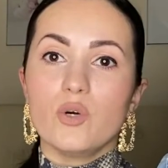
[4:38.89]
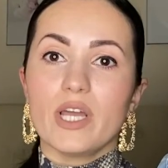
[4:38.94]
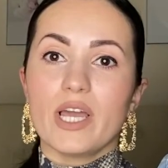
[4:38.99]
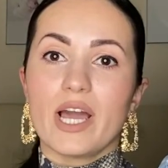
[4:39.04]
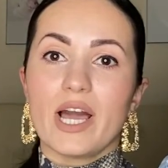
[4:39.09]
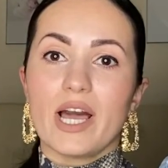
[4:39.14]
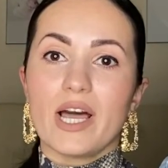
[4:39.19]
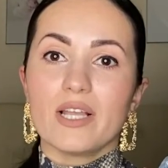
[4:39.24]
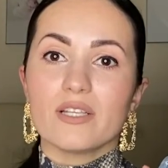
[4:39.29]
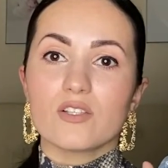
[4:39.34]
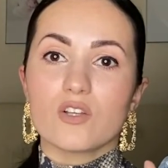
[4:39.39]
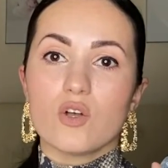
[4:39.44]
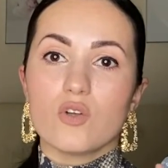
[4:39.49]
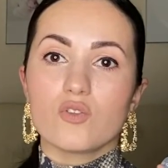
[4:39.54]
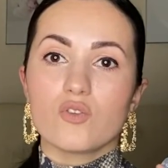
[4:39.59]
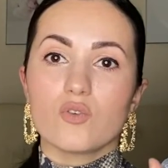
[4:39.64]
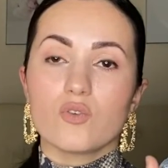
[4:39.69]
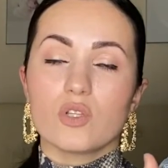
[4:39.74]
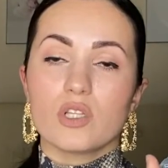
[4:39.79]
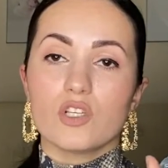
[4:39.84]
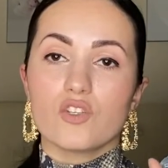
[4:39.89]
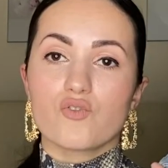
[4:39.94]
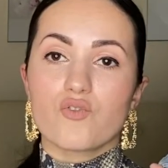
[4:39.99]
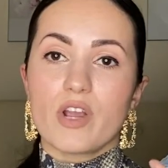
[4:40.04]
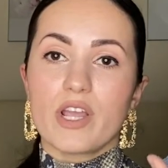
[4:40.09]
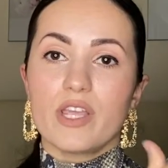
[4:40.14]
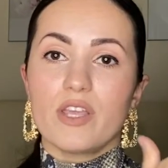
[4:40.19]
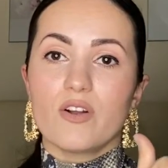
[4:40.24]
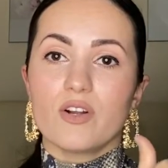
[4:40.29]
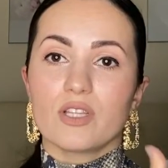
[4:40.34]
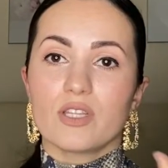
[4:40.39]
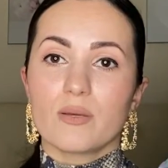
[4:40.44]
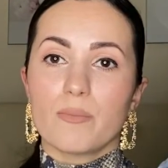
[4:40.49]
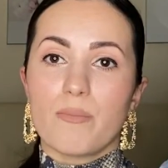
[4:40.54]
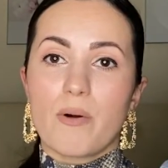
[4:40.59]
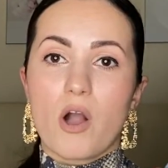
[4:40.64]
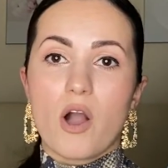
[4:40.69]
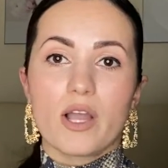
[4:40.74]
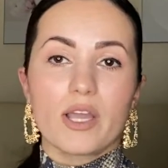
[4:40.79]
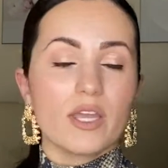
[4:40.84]
It has also this right here at the
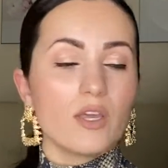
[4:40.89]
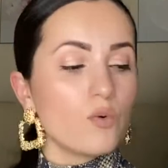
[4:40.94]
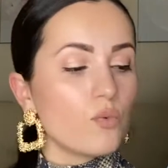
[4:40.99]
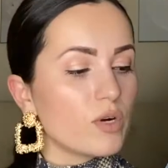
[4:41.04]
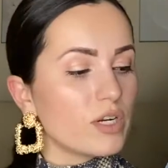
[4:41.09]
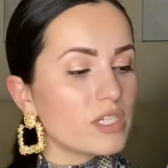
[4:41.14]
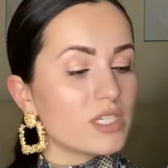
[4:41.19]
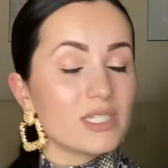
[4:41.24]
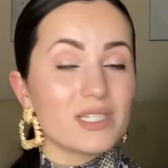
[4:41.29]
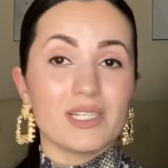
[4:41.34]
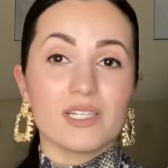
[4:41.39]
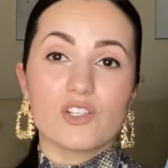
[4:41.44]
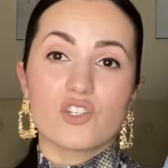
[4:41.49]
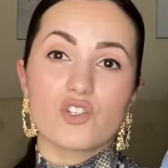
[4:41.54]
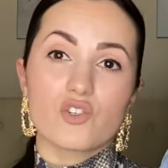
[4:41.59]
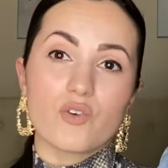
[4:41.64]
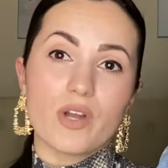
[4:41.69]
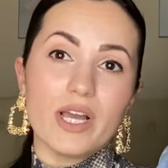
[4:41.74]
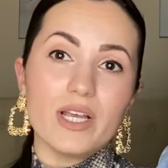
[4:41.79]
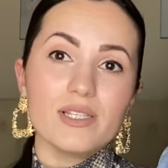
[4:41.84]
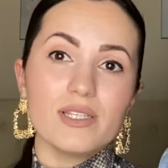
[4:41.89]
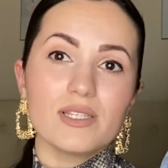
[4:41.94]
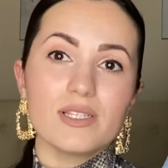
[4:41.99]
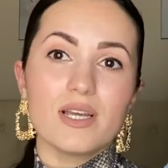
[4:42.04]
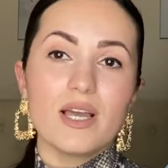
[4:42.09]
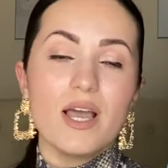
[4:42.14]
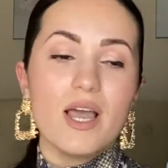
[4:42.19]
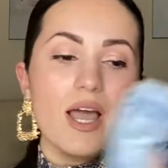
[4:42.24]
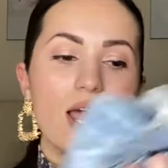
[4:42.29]
pocket where it's distressed.